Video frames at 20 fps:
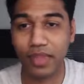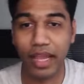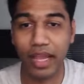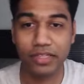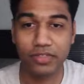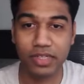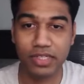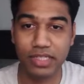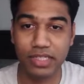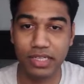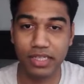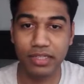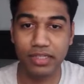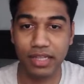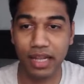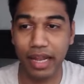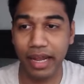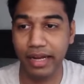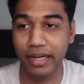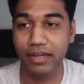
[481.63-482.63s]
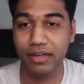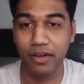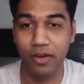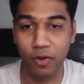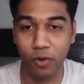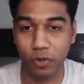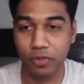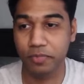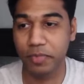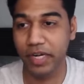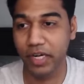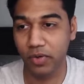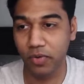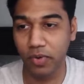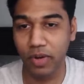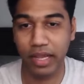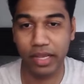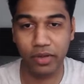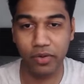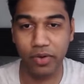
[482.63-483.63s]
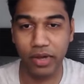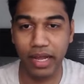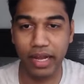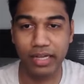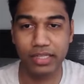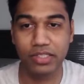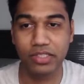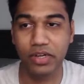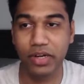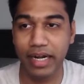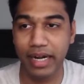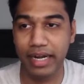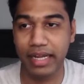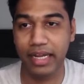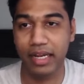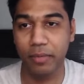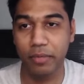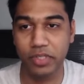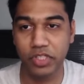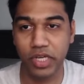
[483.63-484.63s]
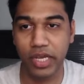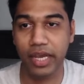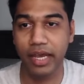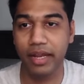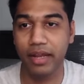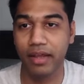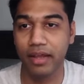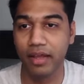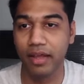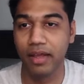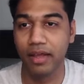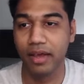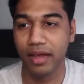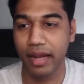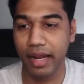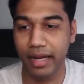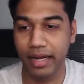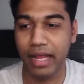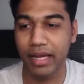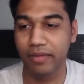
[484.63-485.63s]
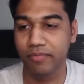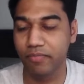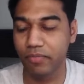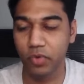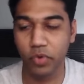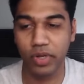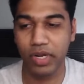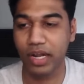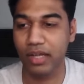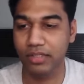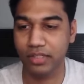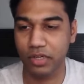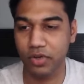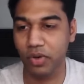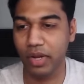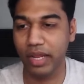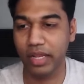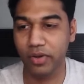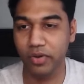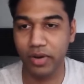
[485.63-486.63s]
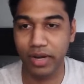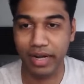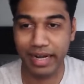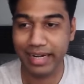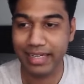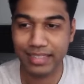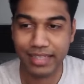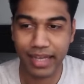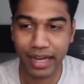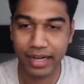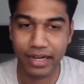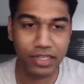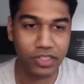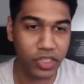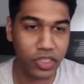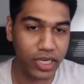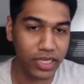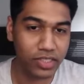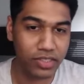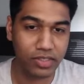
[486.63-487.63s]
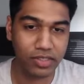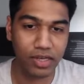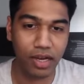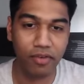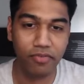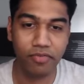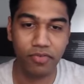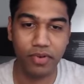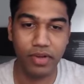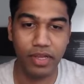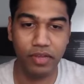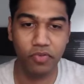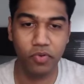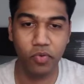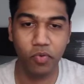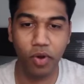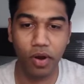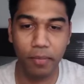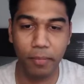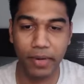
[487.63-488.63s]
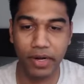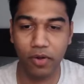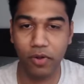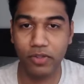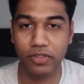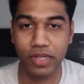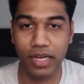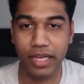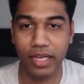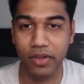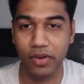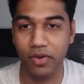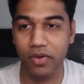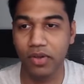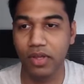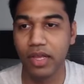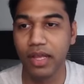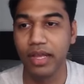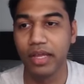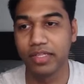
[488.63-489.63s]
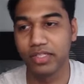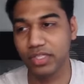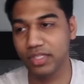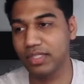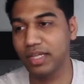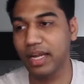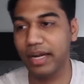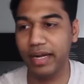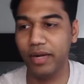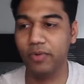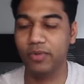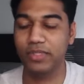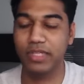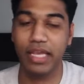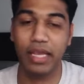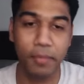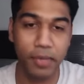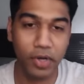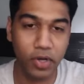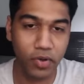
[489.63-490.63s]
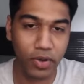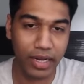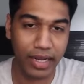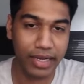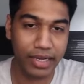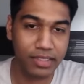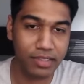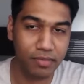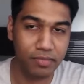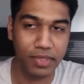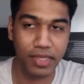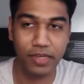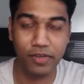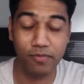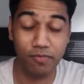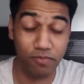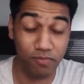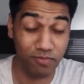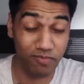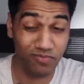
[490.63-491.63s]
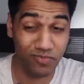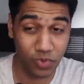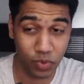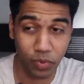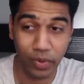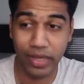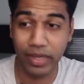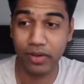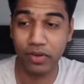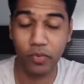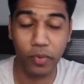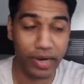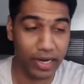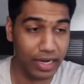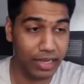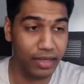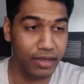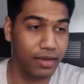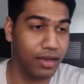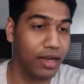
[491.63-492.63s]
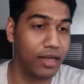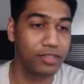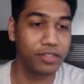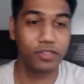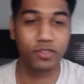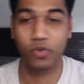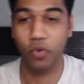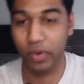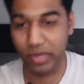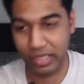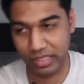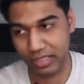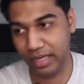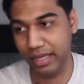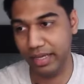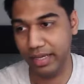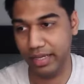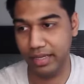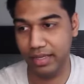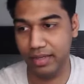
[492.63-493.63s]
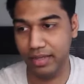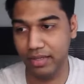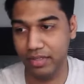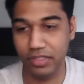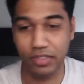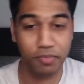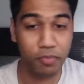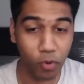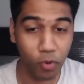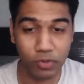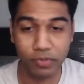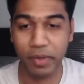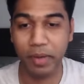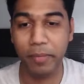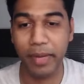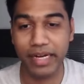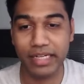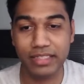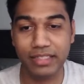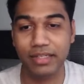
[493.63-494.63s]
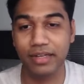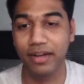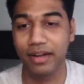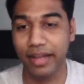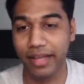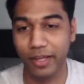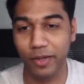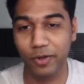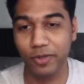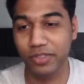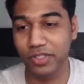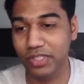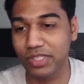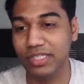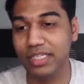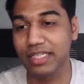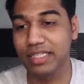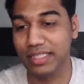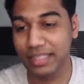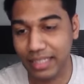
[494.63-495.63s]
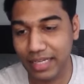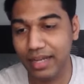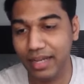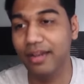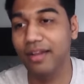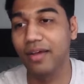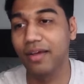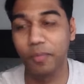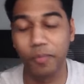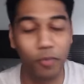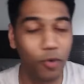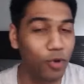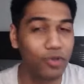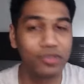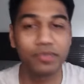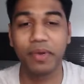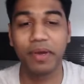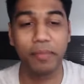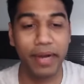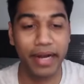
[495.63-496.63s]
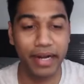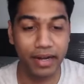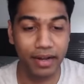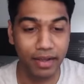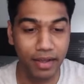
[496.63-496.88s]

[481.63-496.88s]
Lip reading: as you can see, the slide looks pretty cool, like, and it's generating an image here, right? And you can ask it to like, redesign it, change stuff if you want, but also like, just that it was able to create something so quickly and so easily just blows my mind still, like, just still blows my mind.